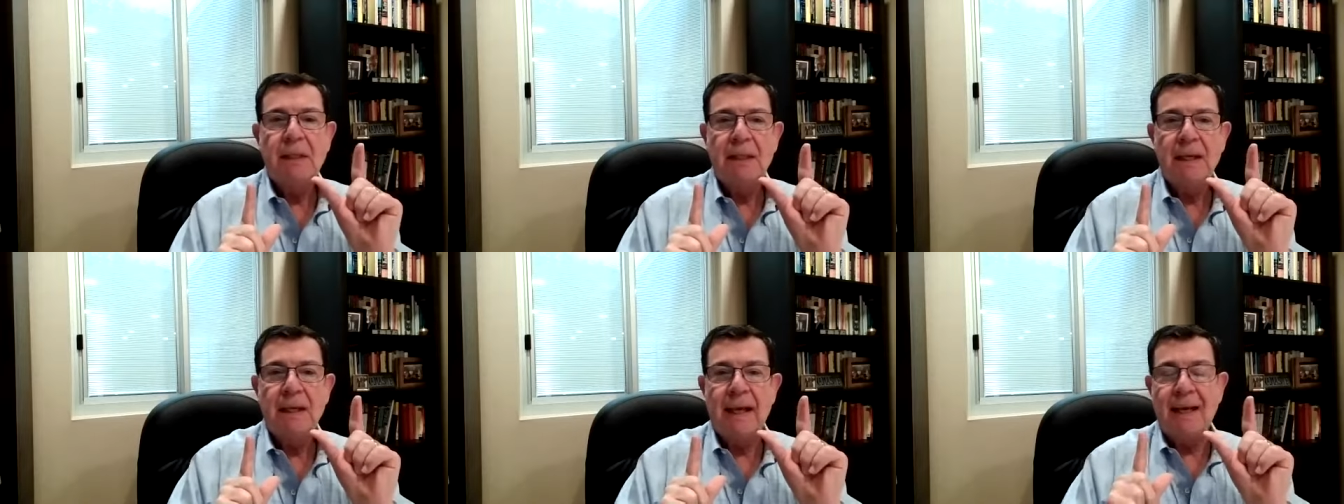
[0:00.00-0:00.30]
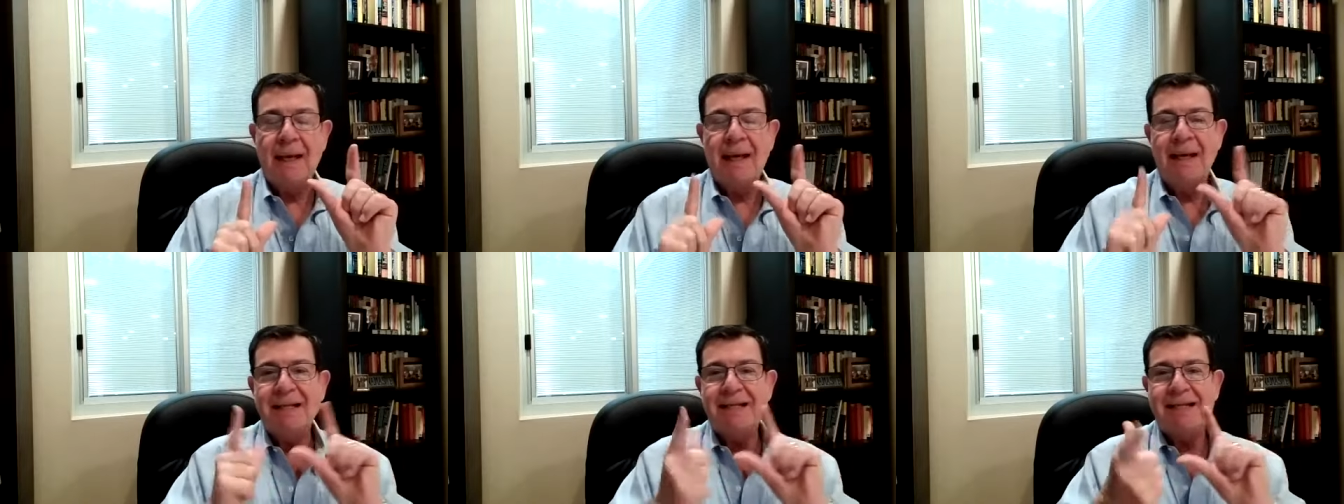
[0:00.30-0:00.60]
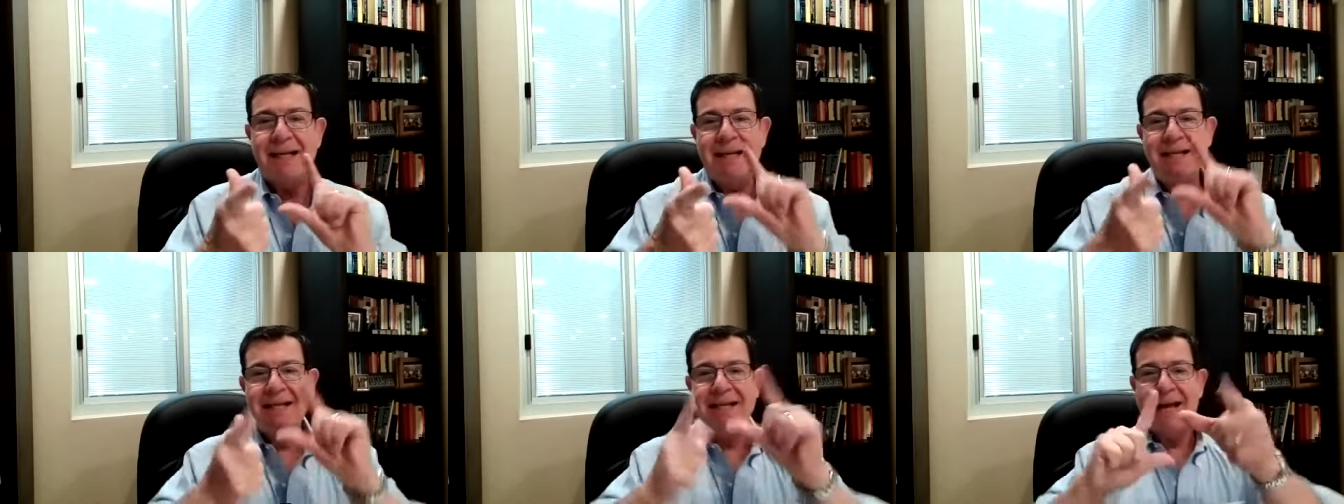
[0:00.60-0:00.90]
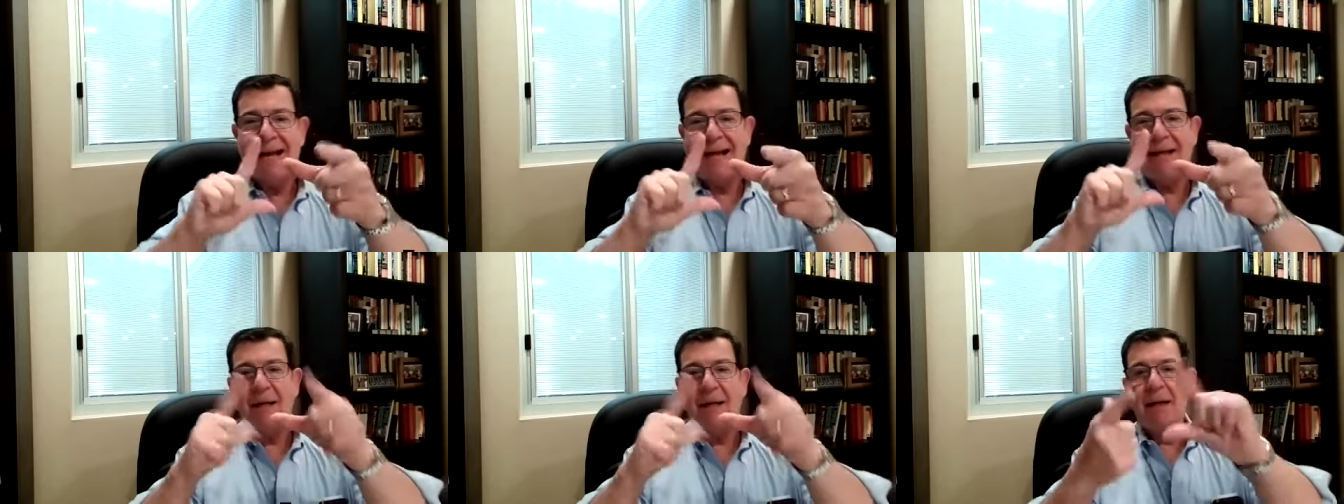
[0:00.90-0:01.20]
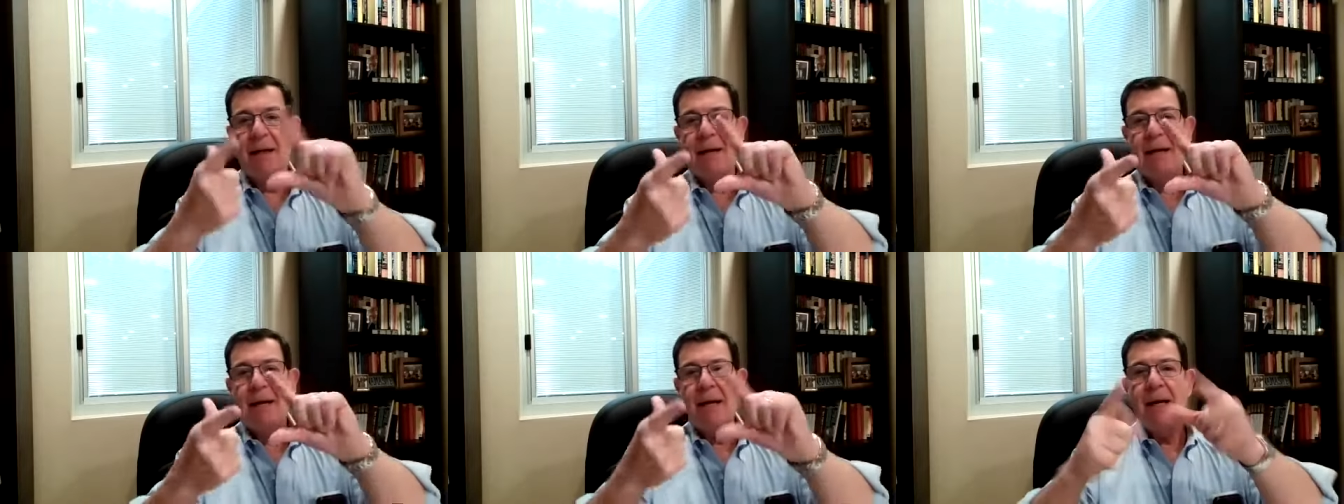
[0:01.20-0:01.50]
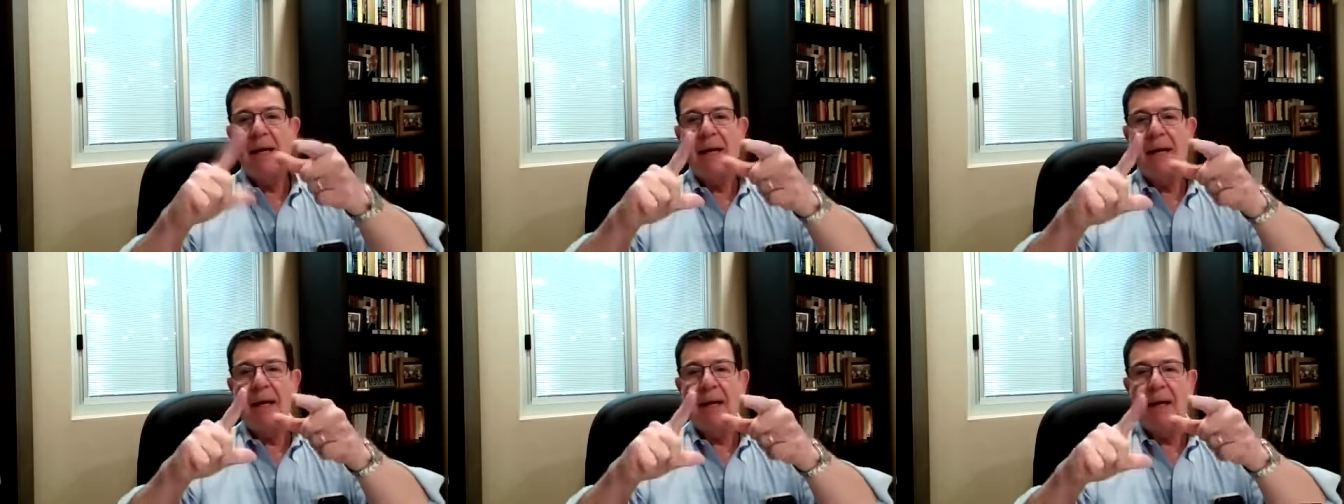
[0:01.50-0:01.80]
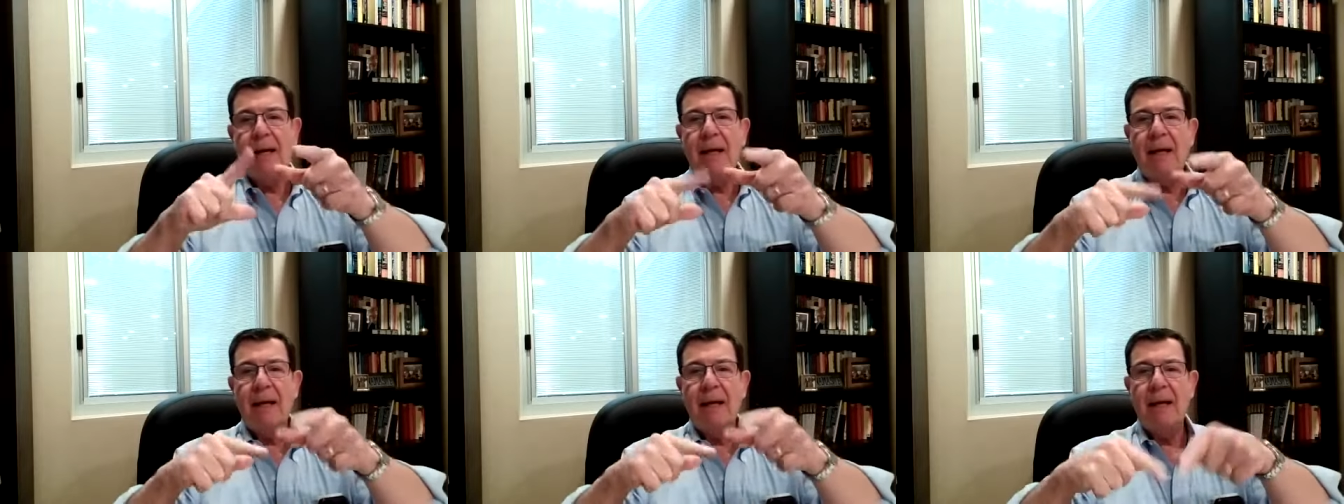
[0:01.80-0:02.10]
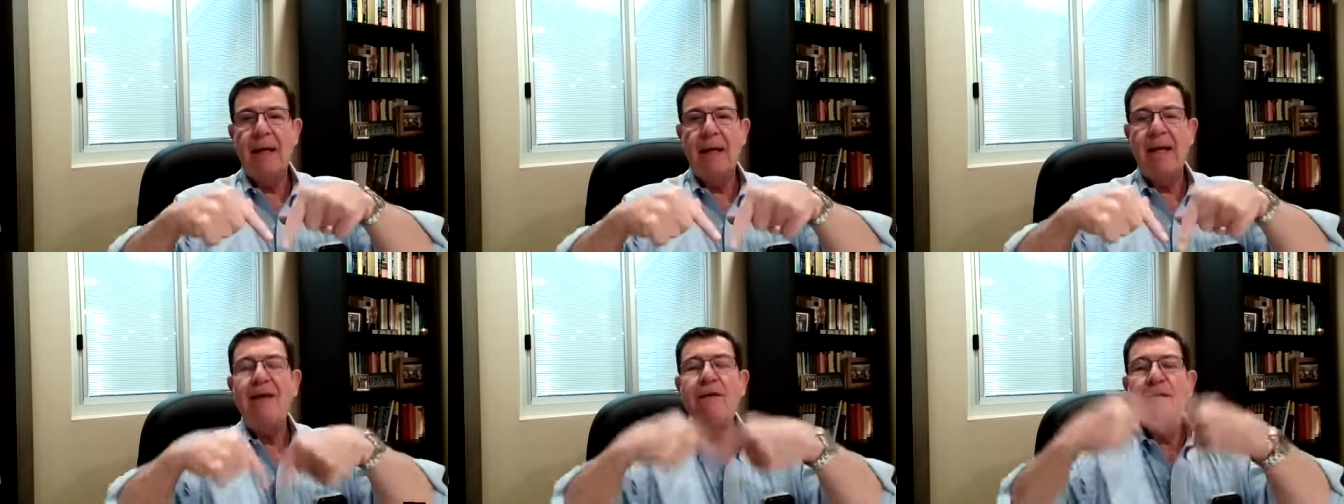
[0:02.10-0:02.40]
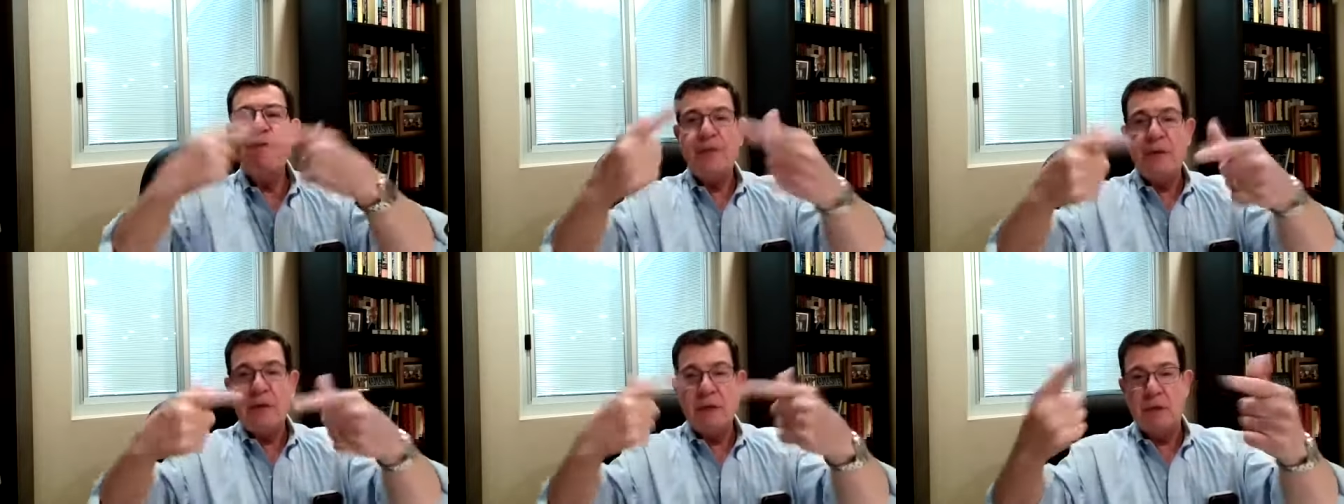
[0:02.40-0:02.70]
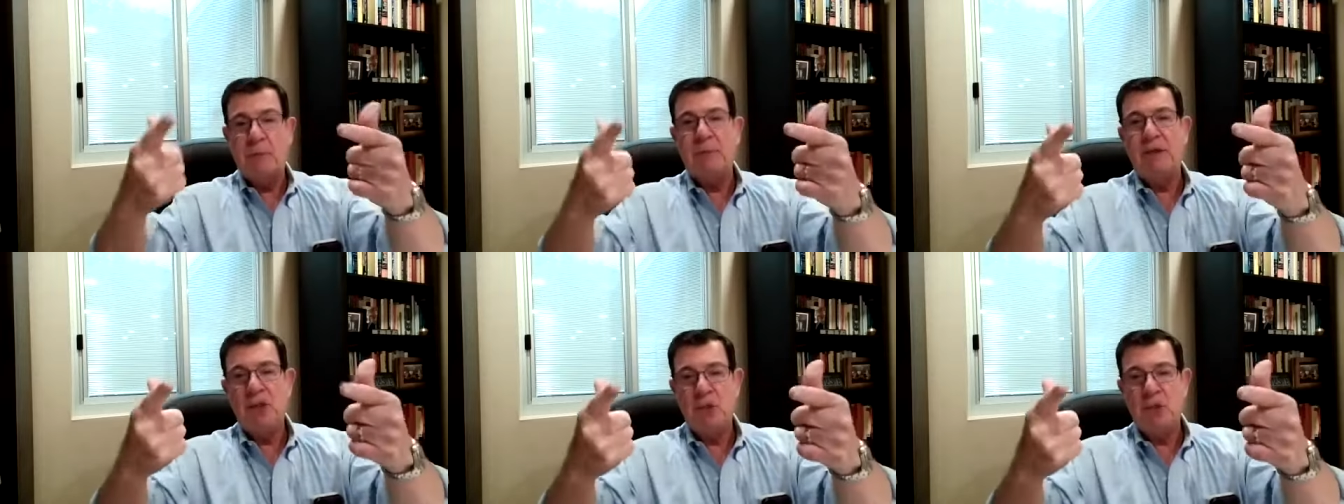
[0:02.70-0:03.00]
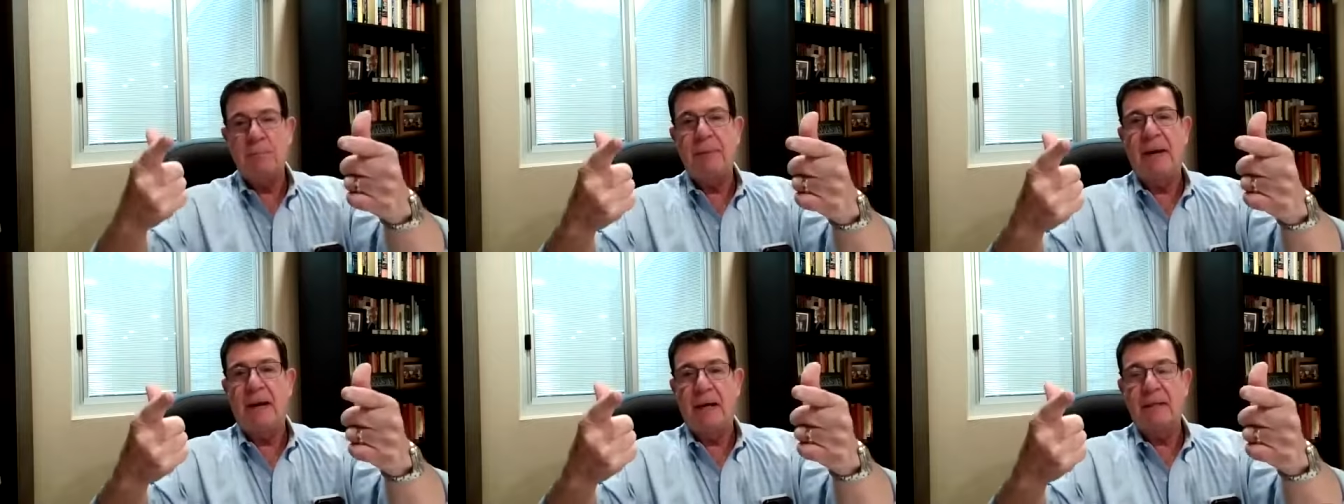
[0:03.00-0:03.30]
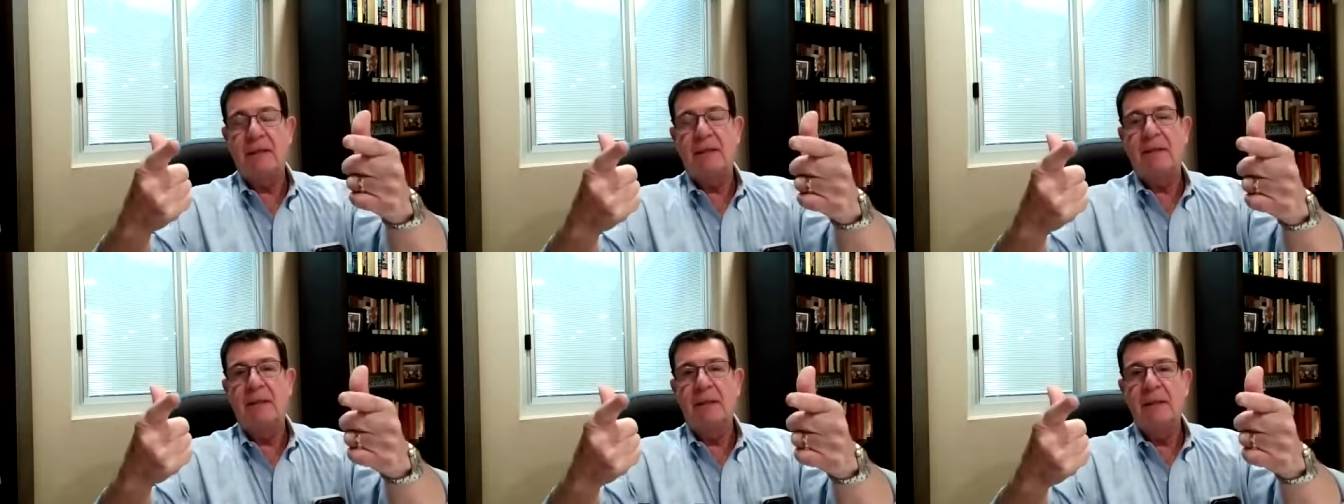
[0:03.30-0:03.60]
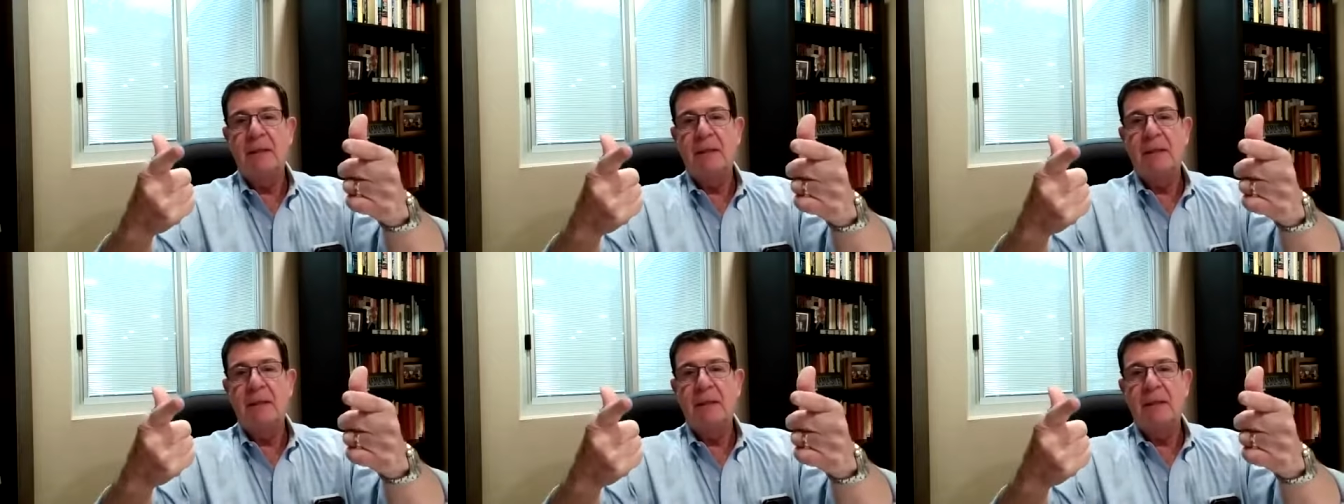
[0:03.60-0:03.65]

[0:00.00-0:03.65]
And it is in that infinite respect